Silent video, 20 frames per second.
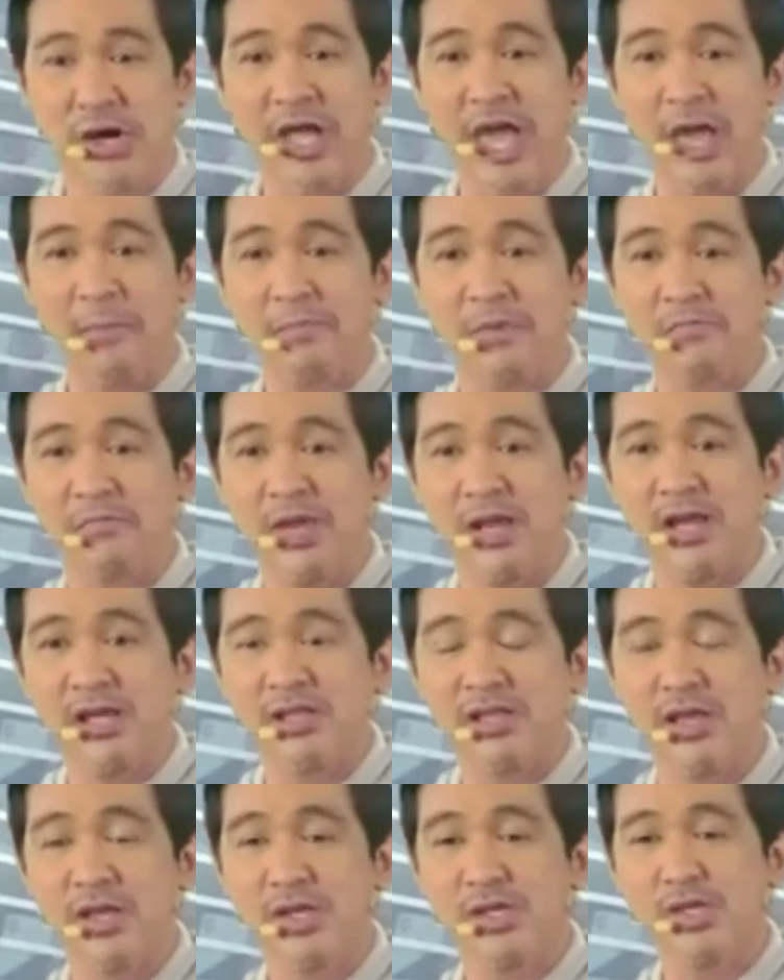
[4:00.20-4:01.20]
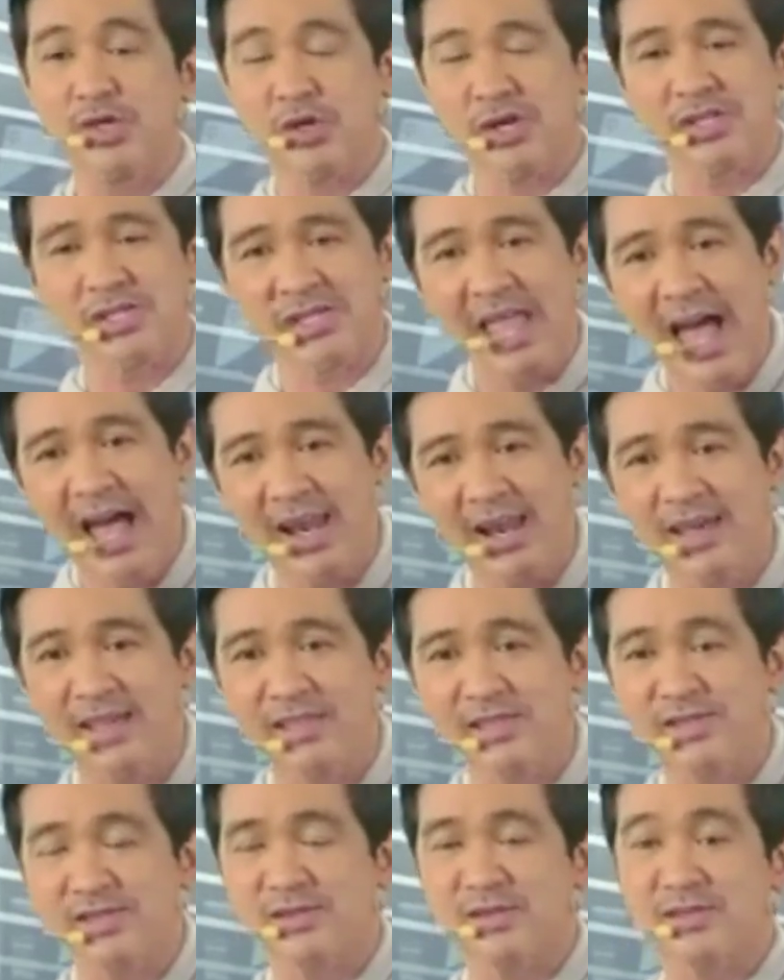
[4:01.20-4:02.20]
your capabilities, your
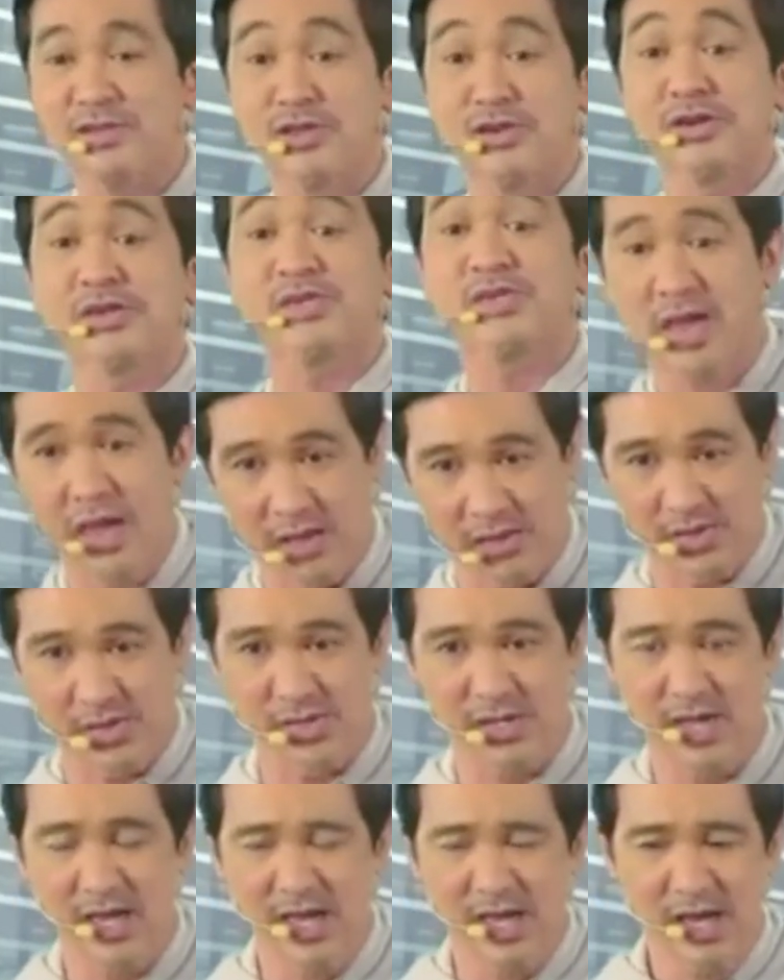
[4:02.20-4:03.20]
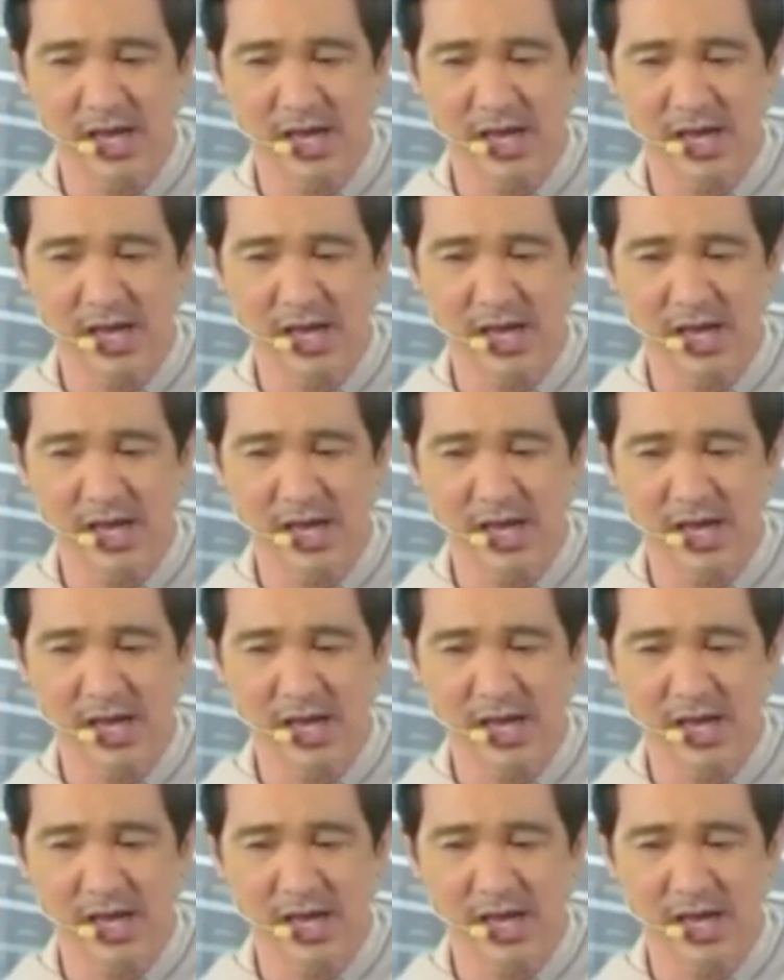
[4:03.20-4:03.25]
talents, and your skills.